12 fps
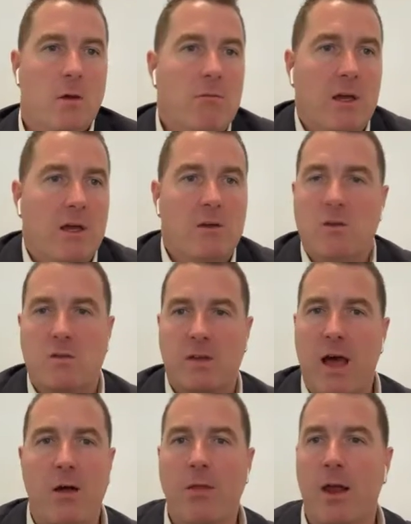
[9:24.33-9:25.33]
we can just
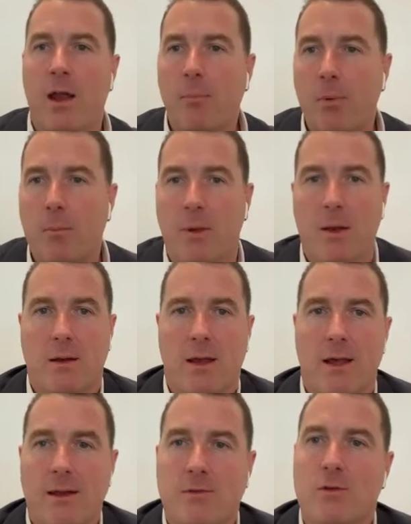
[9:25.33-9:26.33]
scale that up a bit,
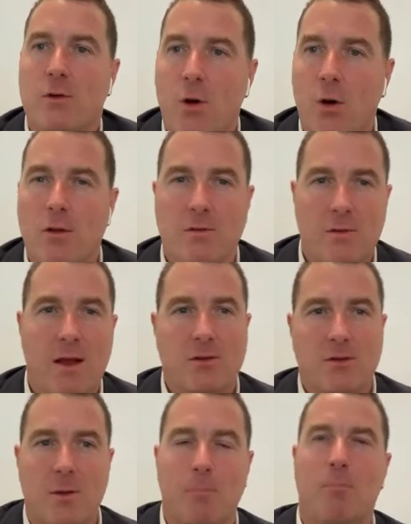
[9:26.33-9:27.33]
and it's not
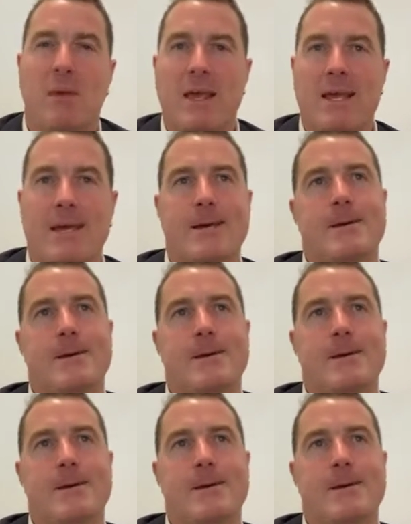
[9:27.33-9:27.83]
such a big,